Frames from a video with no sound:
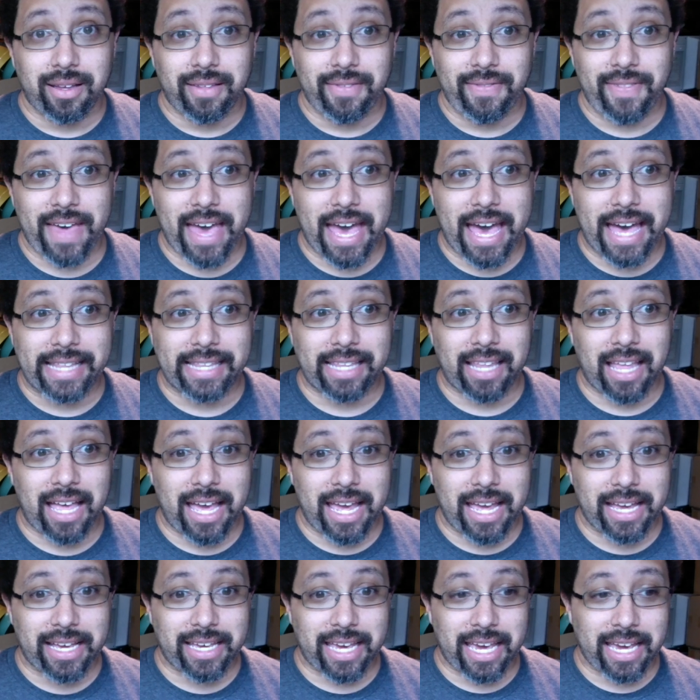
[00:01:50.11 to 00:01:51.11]
that,
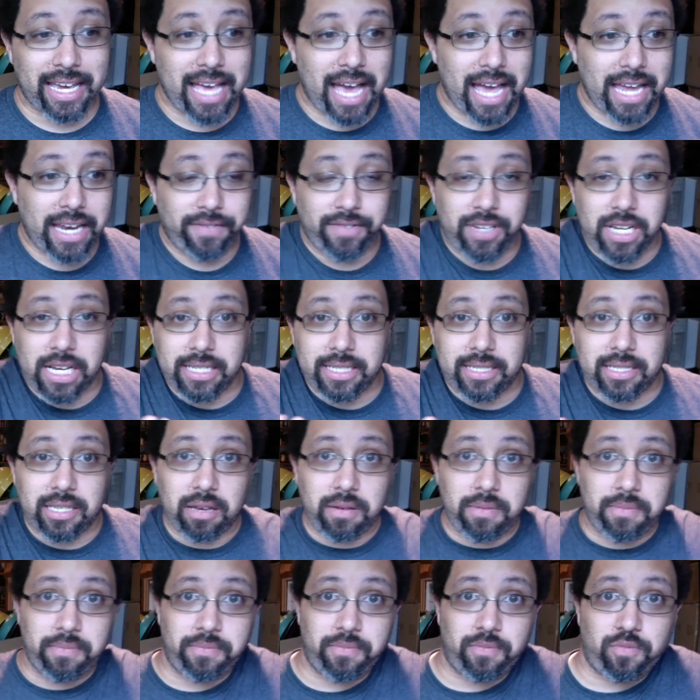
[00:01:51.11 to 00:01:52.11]
like, it kind of does
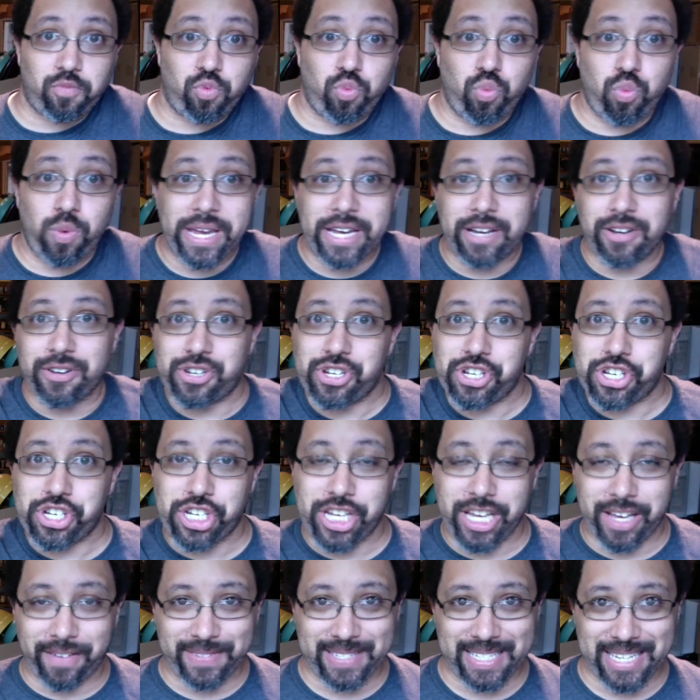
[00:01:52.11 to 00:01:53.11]
some weird
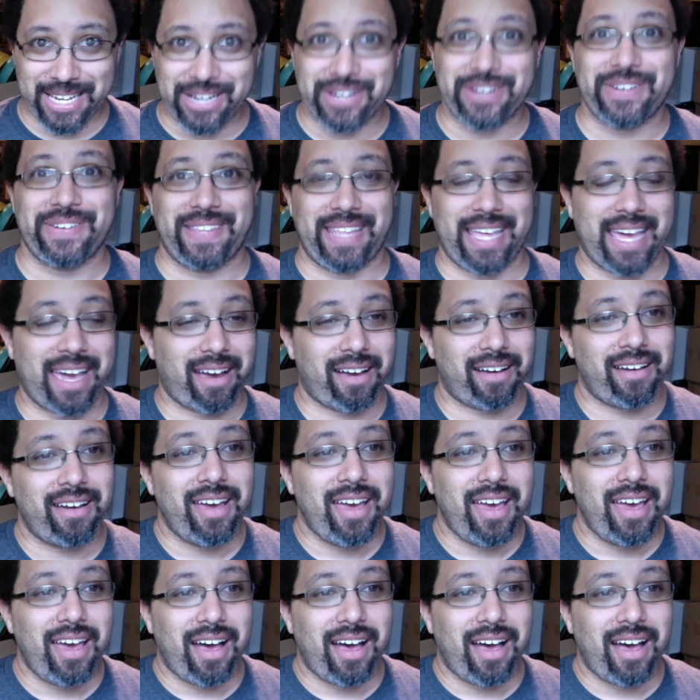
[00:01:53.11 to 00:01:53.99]
shifts here and there.